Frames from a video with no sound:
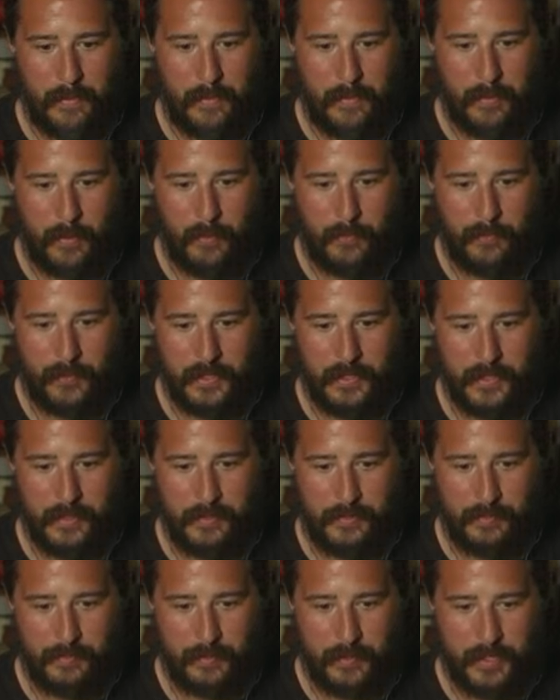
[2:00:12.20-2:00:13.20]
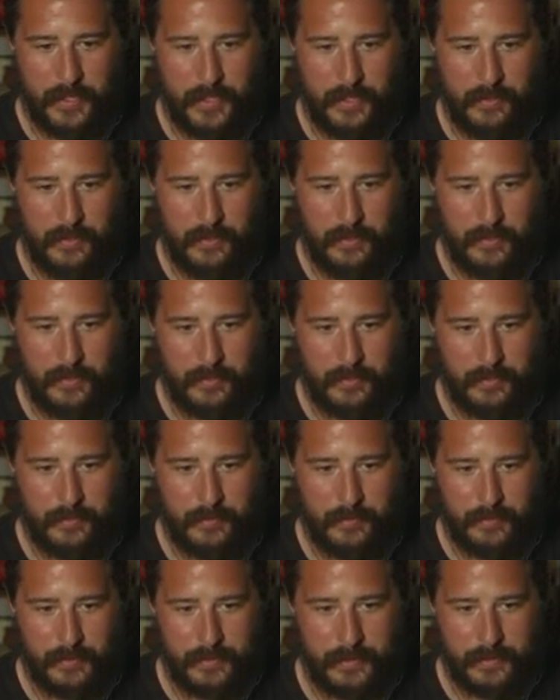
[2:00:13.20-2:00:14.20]
Hopefully it doesn't freeze.
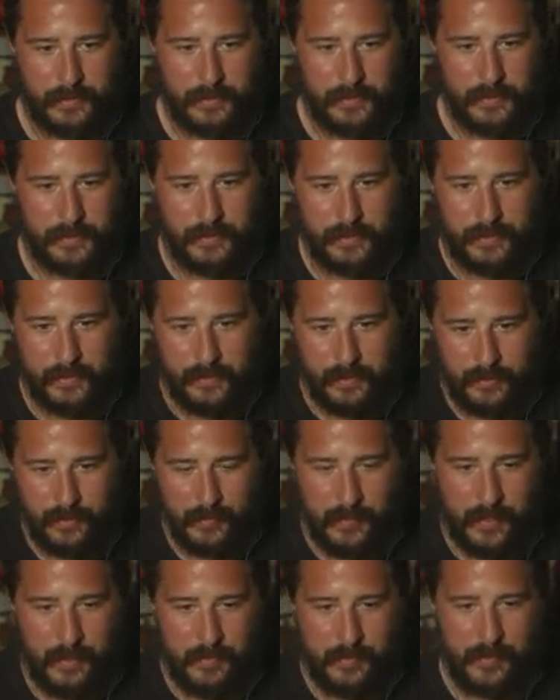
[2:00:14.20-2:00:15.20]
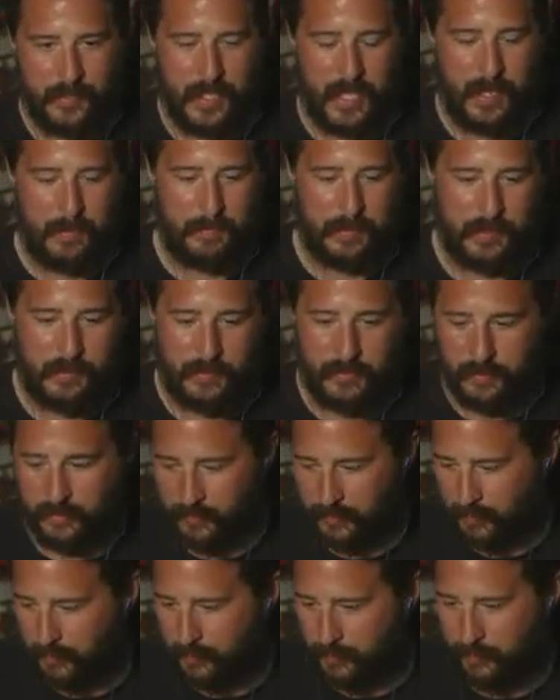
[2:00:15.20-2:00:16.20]
Sometimes this happens.
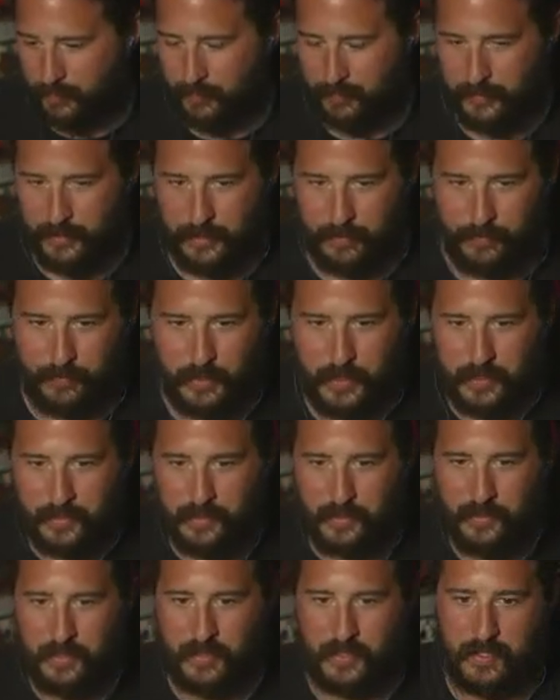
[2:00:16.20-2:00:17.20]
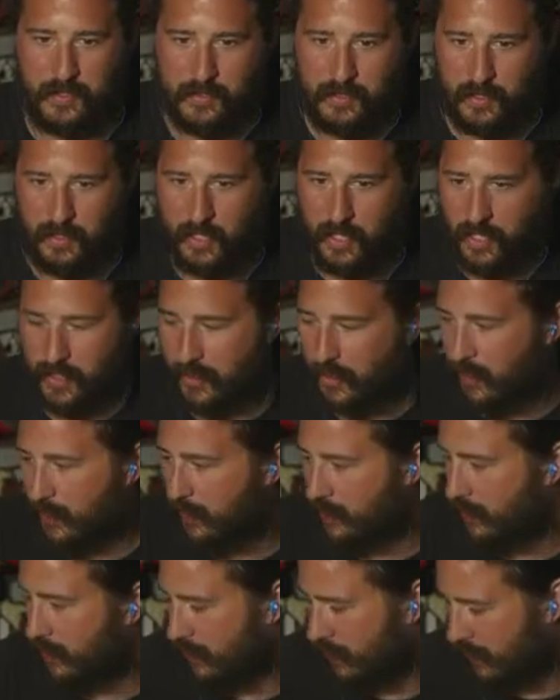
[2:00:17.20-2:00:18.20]
It freezes. It does it a lot
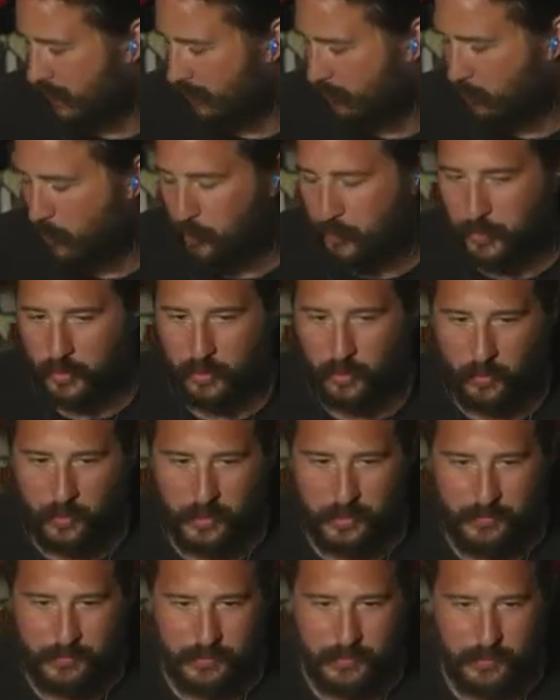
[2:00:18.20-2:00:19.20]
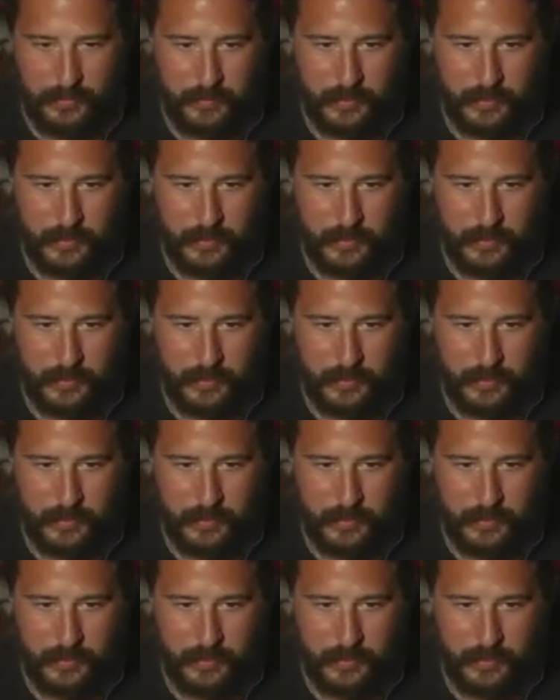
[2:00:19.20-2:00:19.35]
on uh, Road to Glory for some